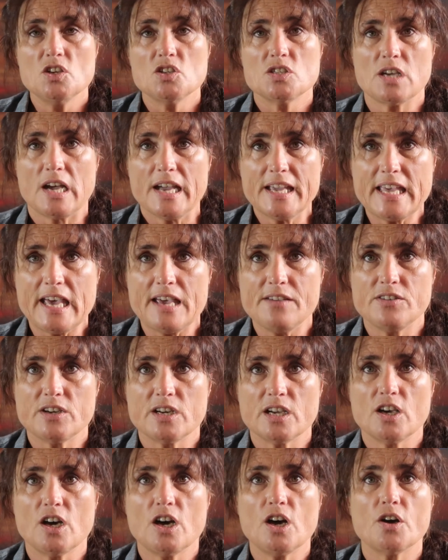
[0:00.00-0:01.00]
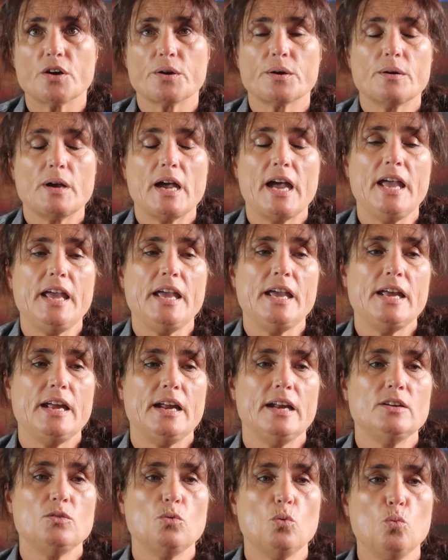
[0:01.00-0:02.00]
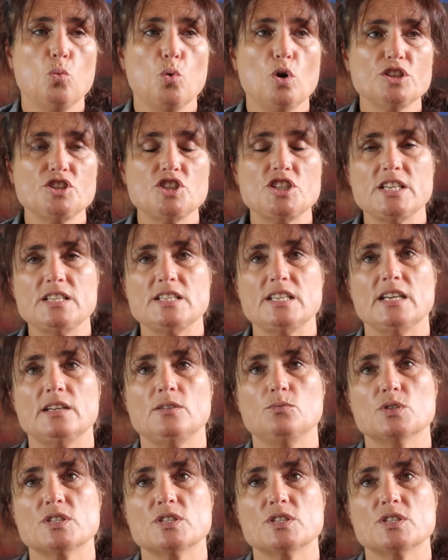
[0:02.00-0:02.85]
So I gave it a go, and what she did